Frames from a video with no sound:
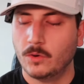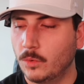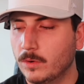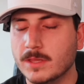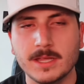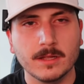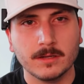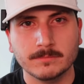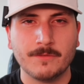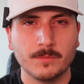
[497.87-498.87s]
or the
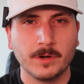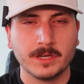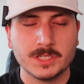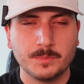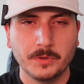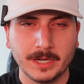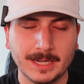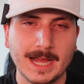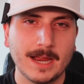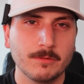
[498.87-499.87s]
aftermarket spring
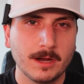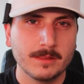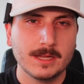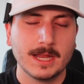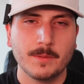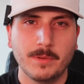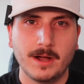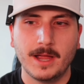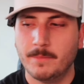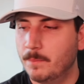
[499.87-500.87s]
and guide rod that I
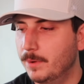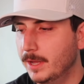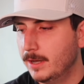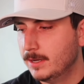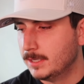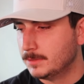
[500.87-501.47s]
bought, but